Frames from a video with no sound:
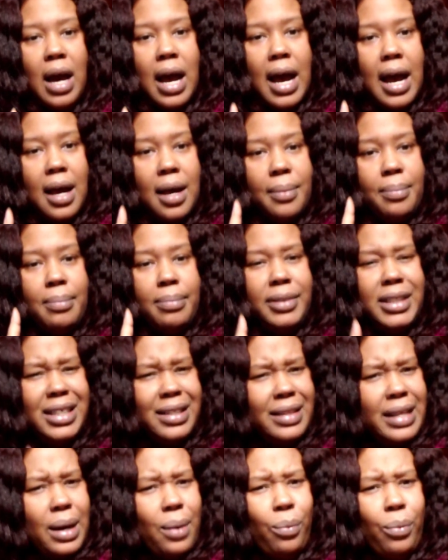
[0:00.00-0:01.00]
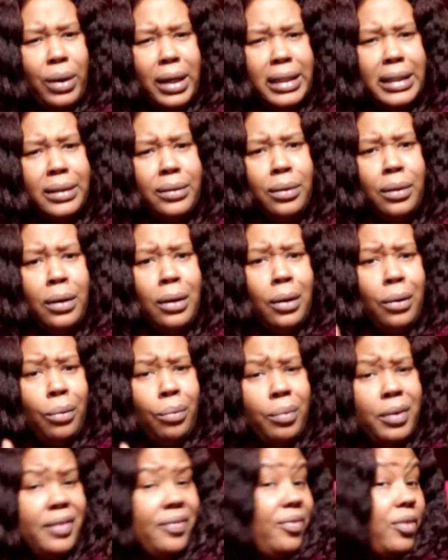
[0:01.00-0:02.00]
I did that one
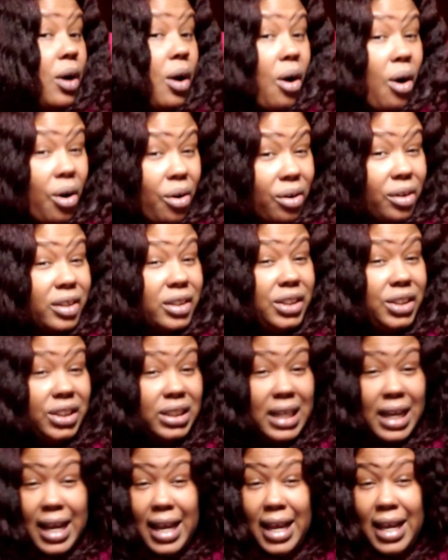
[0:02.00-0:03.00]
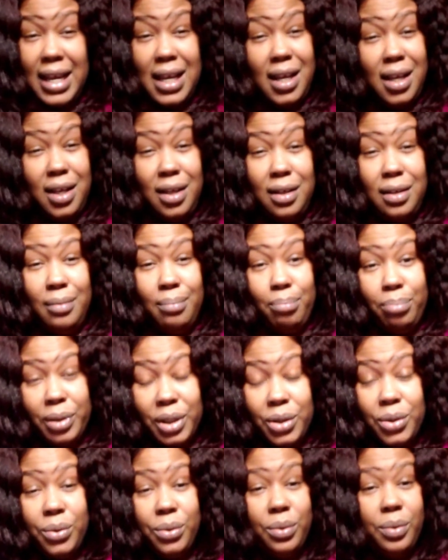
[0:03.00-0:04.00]
with orange and
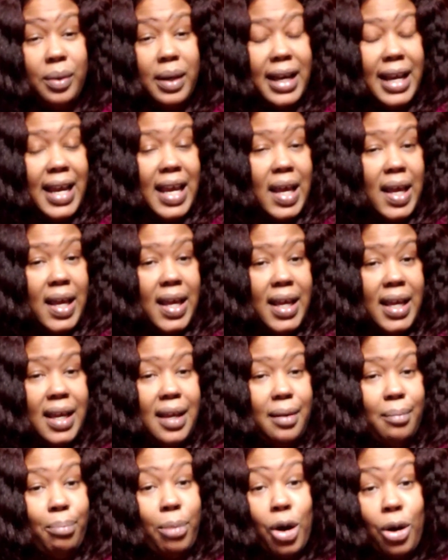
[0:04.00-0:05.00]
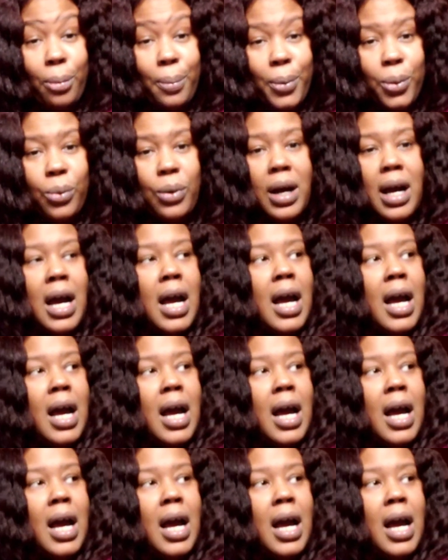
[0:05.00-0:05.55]
blue and purple.